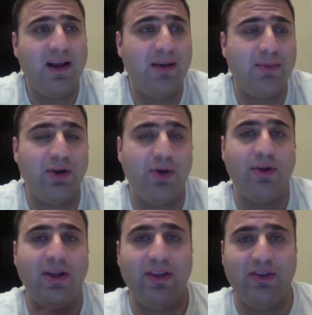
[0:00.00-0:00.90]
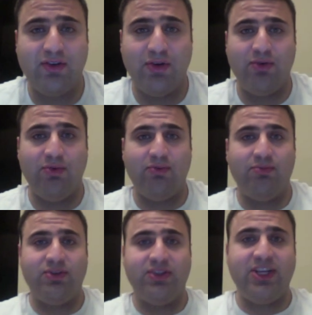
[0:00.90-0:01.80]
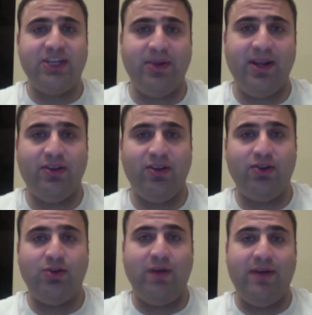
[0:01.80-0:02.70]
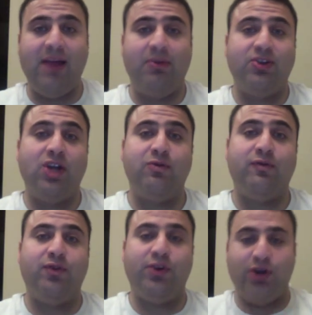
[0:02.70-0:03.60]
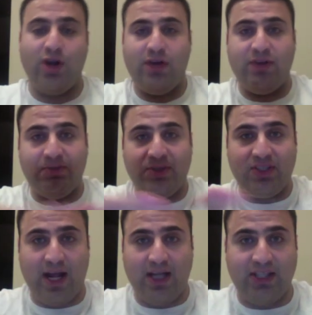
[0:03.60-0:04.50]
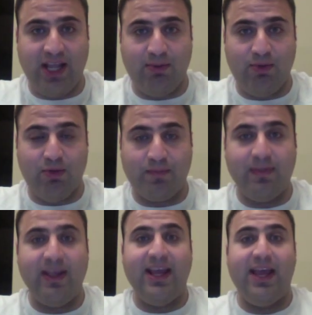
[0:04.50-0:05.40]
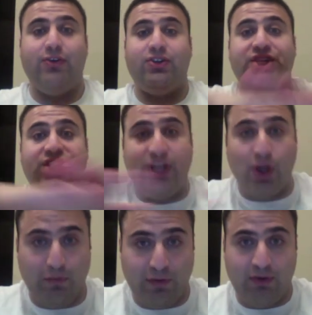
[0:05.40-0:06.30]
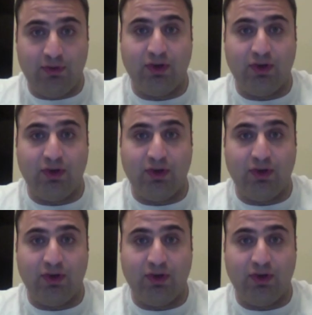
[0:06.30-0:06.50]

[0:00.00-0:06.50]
Um, you know, so just to explain to those who haven't had massage before, you're on this massage table, and there's a sheet over you.